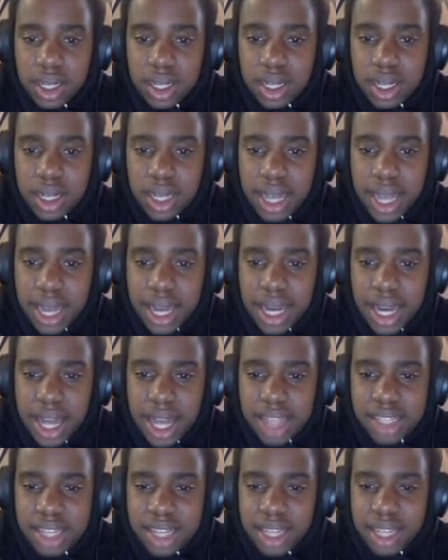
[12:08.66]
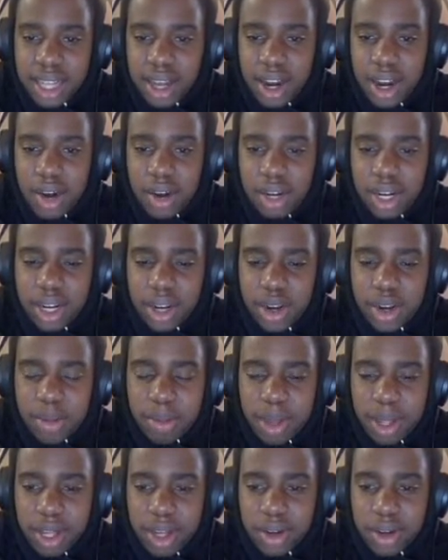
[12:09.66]
Yeah, no, that's not that hard. I'm gonna go with
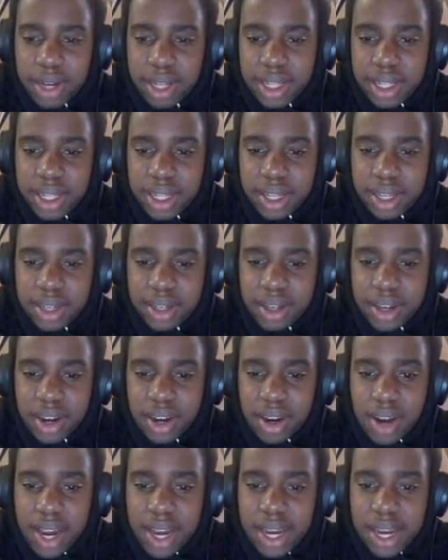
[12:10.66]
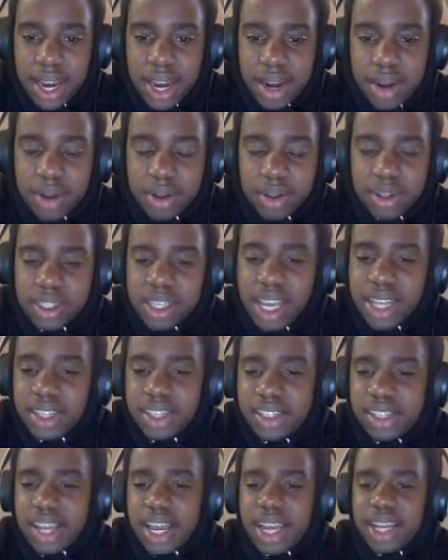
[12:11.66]
Baylor right there. All right, now
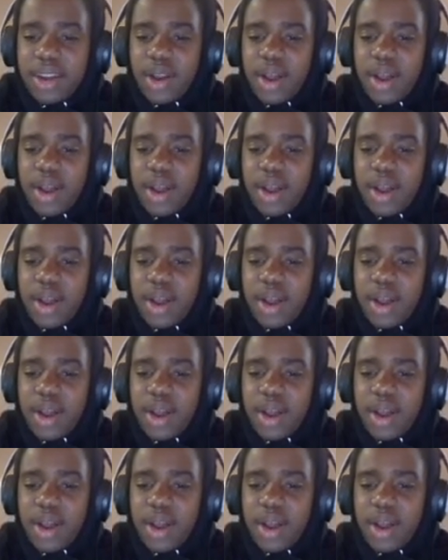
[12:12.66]
Texas Tech and